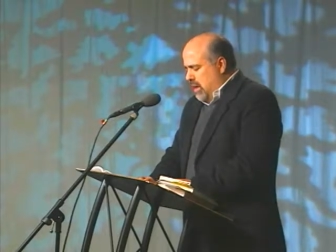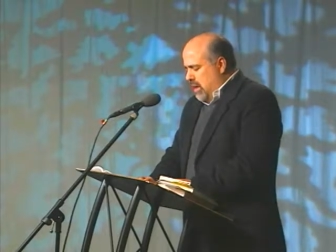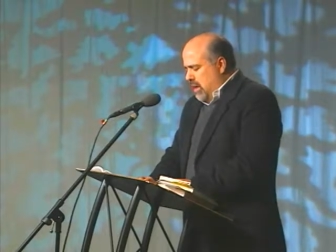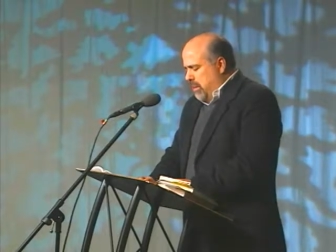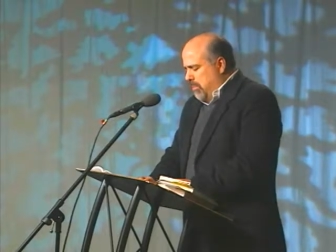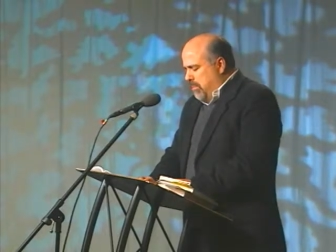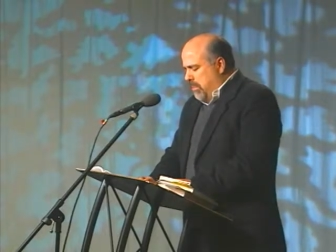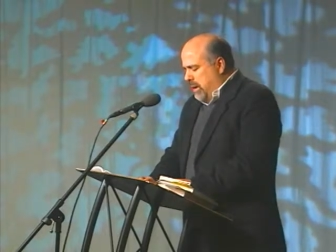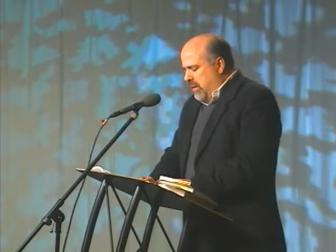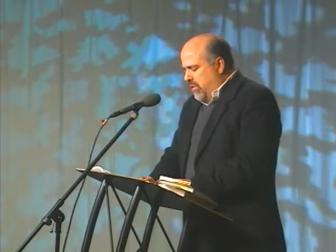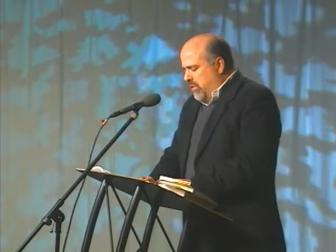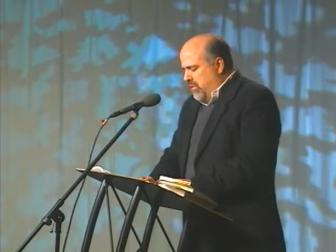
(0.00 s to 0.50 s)

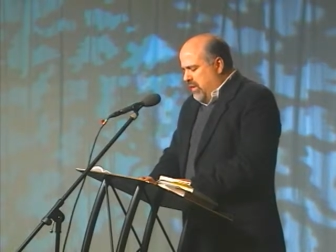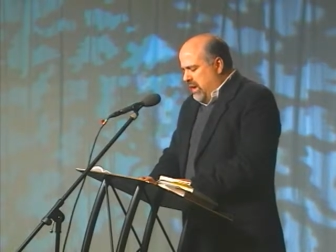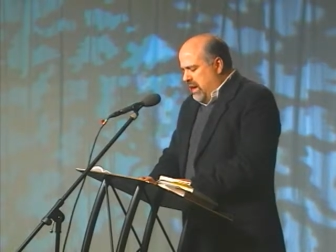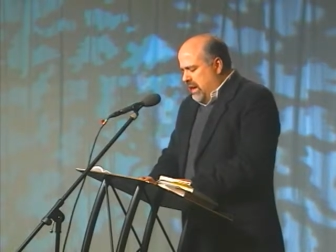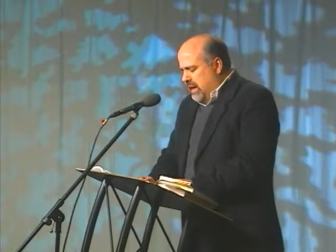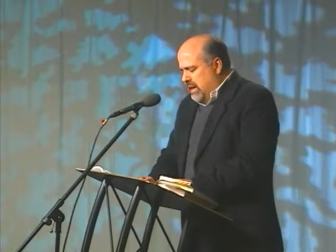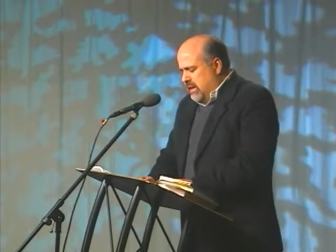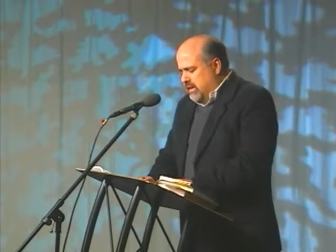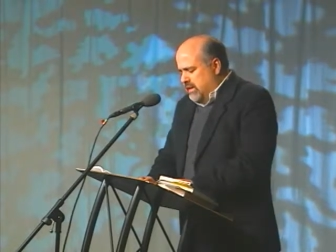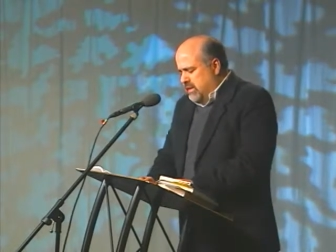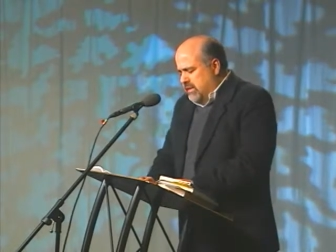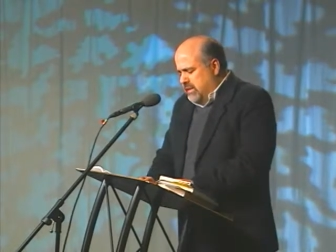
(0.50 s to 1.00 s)
my
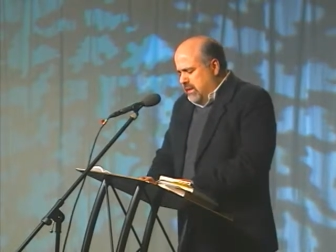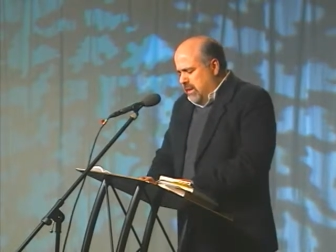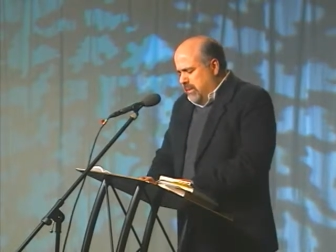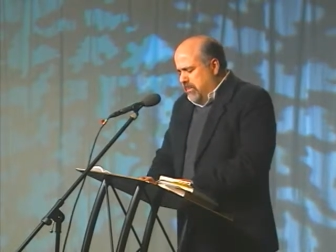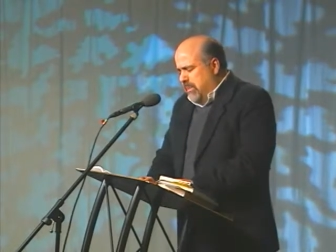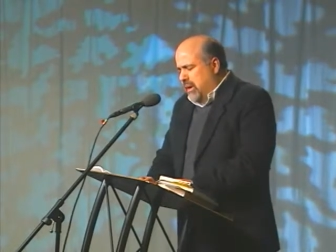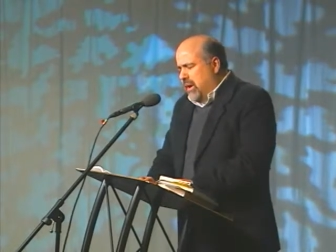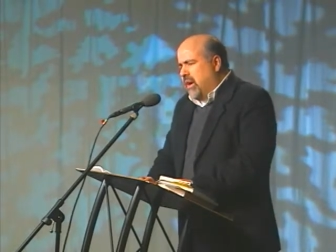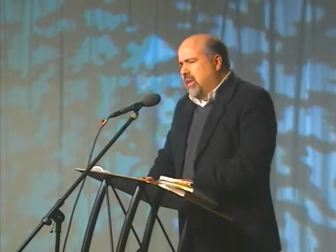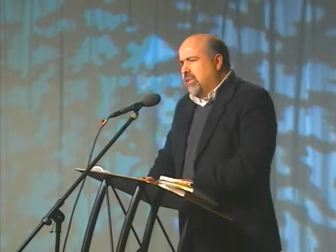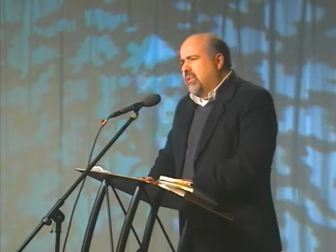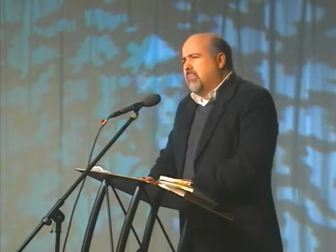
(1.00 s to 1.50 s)
face
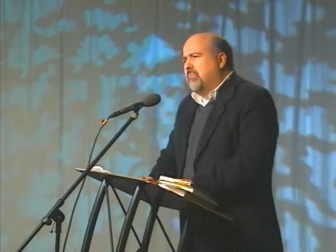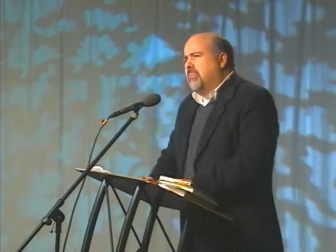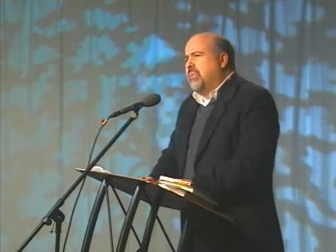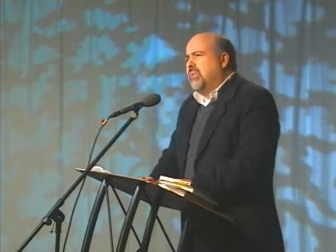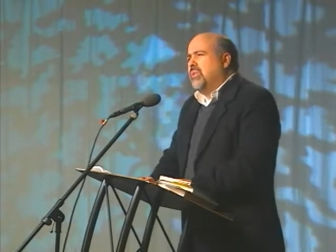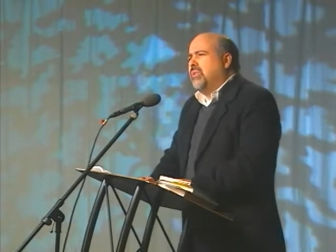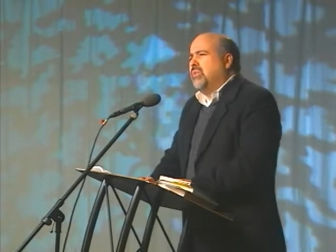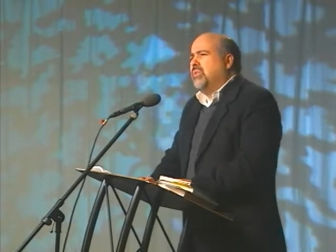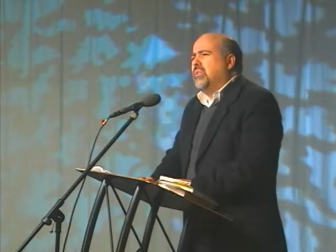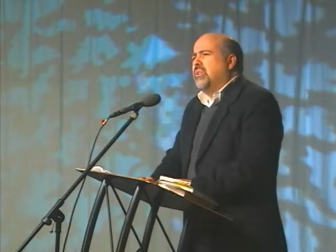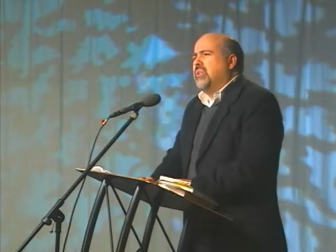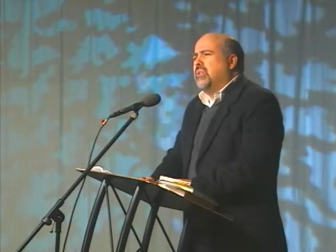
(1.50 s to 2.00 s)
upon the
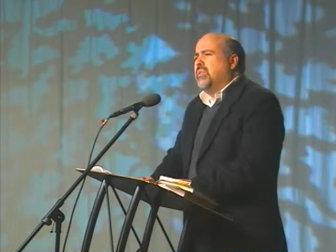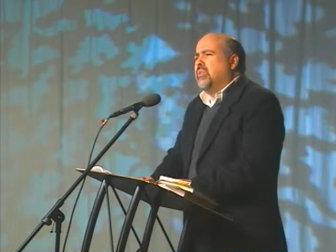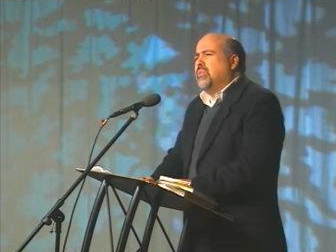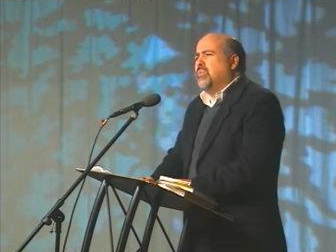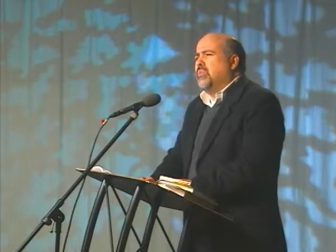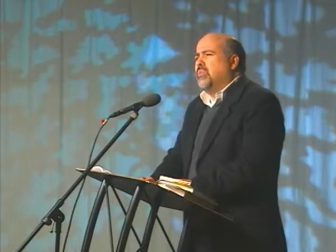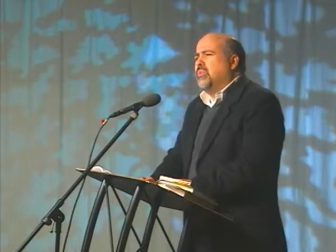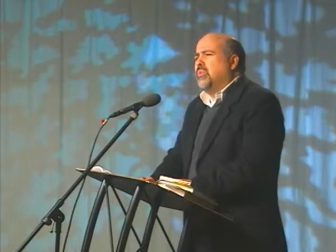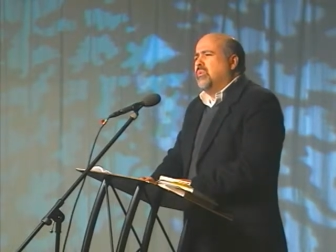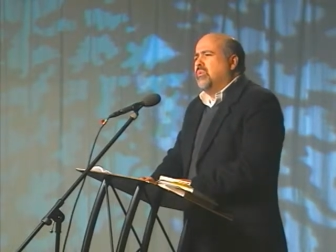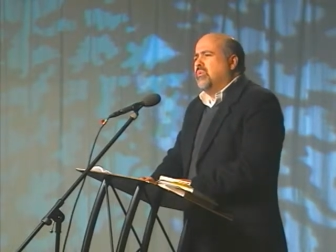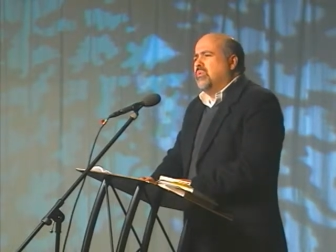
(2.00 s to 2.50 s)
building's
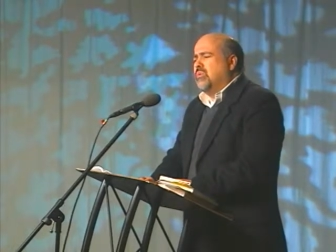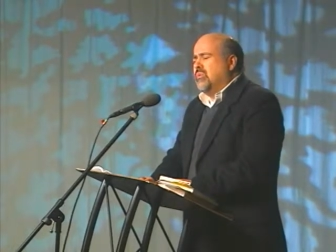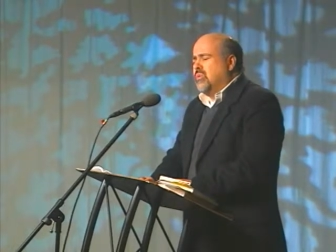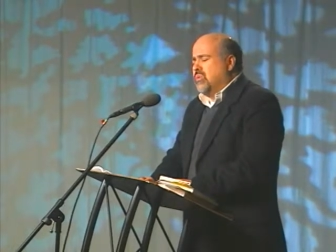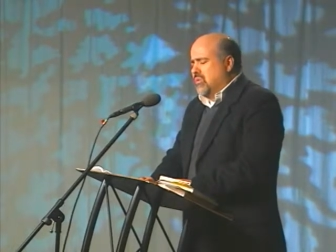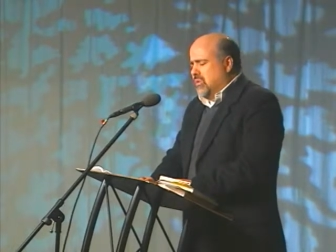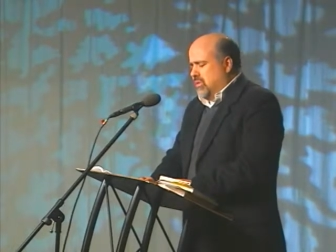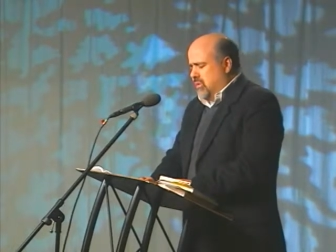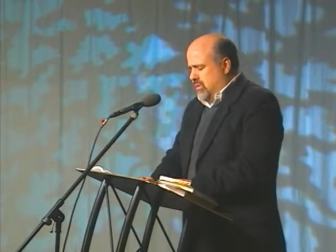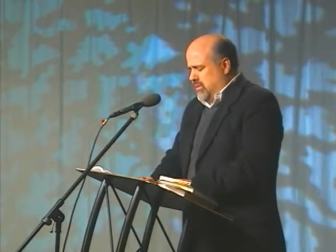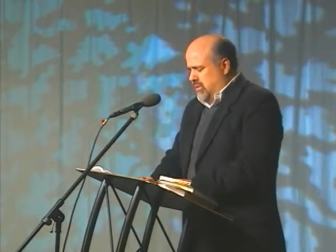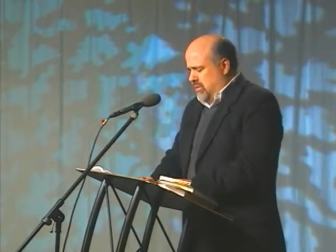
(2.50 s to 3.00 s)

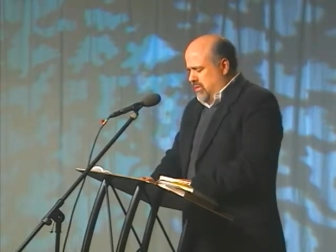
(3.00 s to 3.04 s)
wounds.